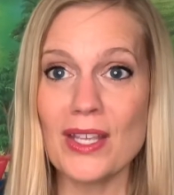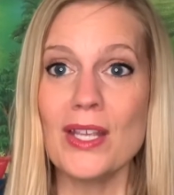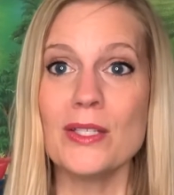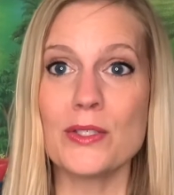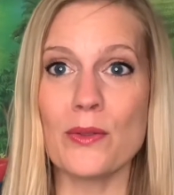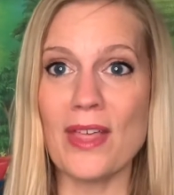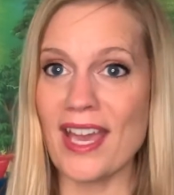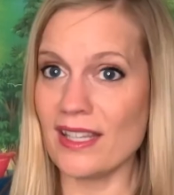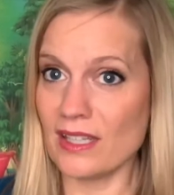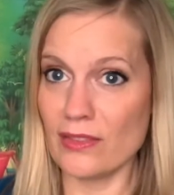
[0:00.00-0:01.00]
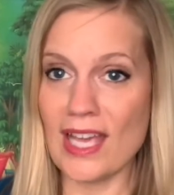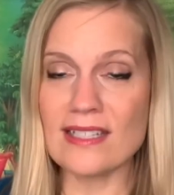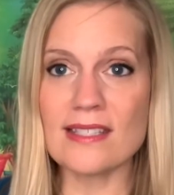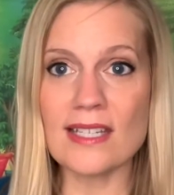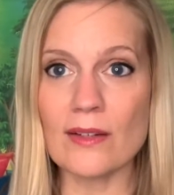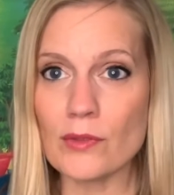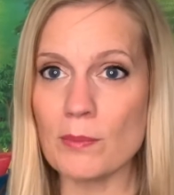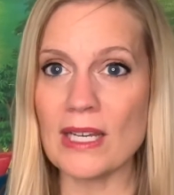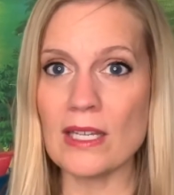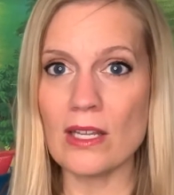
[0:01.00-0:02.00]
So that lets
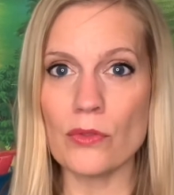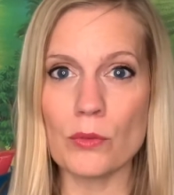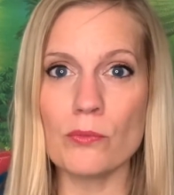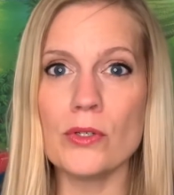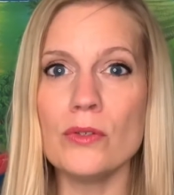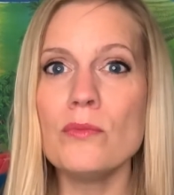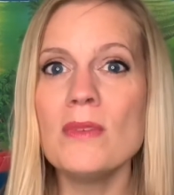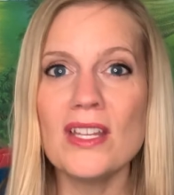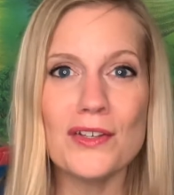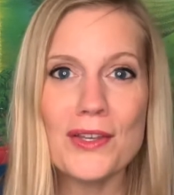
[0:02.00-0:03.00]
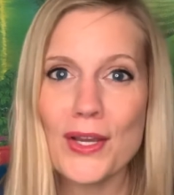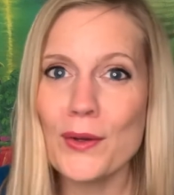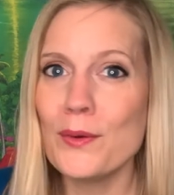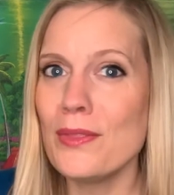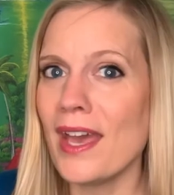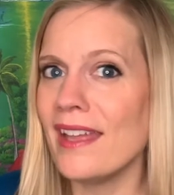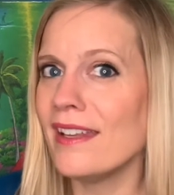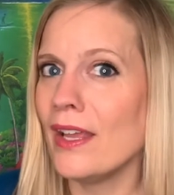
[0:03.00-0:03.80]
everybody in the room know that